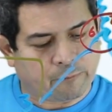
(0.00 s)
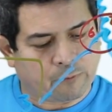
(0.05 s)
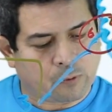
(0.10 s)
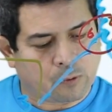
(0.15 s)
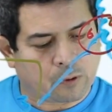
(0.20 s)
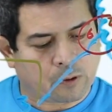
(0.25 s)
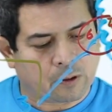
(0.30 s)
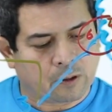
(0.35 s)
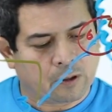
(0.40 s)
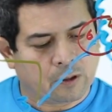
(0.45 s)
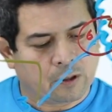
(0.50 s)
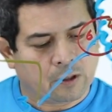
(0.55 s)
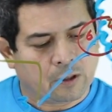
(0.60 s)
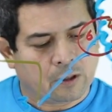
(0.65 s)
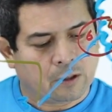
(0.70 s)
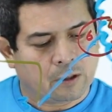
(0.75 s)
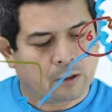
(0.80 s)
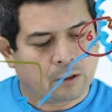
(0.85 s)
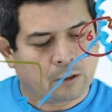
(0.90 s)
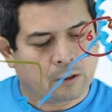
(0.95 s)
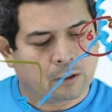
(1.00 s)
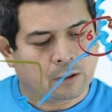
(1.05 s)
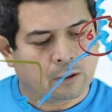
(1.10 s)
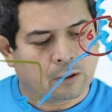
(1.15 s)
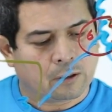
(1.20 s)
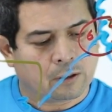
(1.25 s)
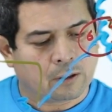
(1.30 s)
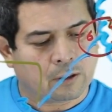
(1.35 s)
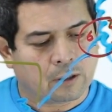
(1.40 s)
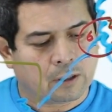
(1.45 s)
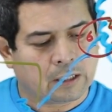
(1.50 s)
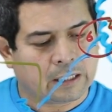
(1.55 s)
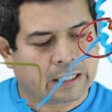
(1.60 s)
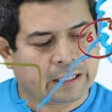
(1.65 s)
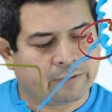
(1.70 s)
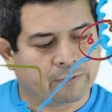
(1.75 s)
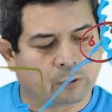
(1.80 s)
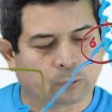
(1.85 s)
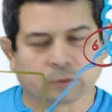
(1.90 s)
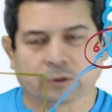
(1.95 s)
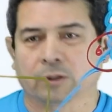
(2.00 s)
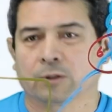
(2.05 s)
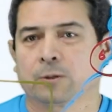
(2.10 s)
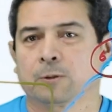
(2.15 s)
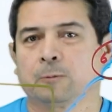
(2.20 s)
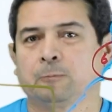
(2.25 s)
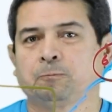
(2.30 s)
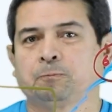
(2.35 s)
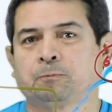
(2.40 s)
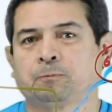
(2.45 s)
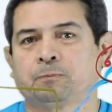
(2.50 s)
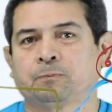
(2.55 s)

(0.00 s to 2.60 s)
for high voltage.